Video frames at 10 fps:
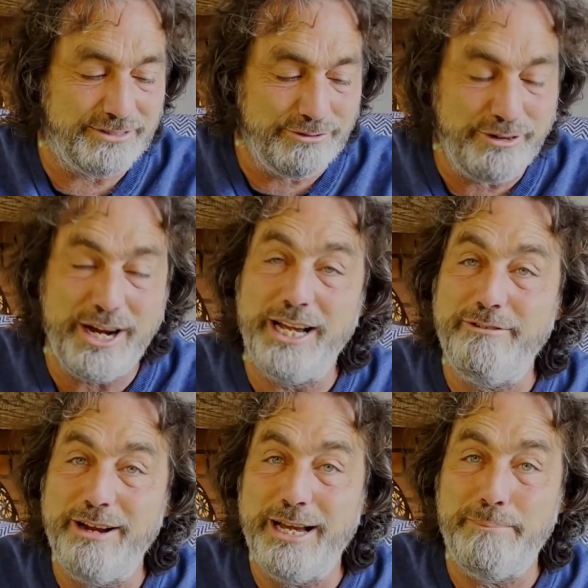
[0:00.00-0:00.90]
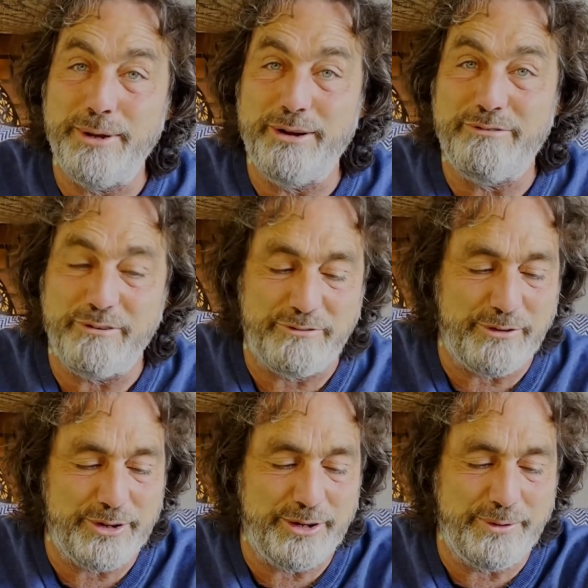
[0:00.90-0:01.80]
Really, really beautiful
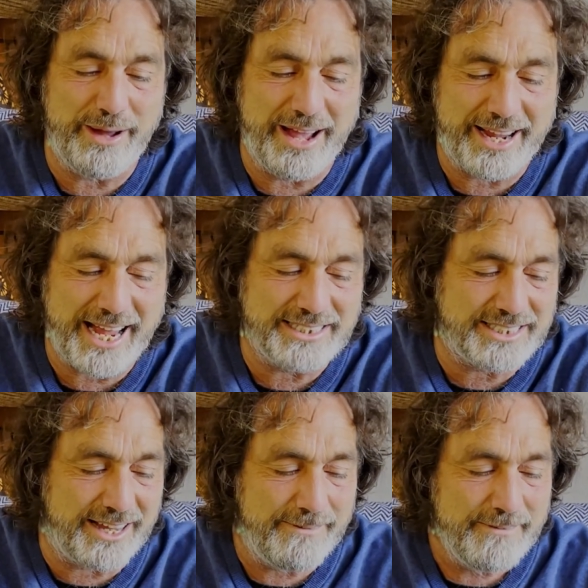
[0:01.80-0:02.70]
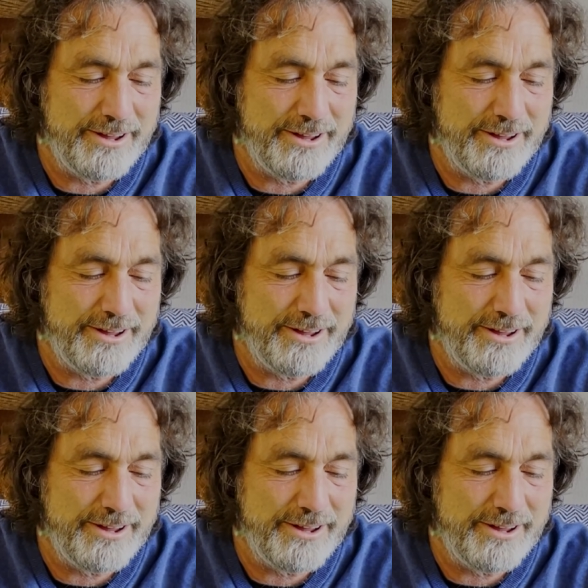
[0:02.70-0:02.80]
for you, uh, Cancer.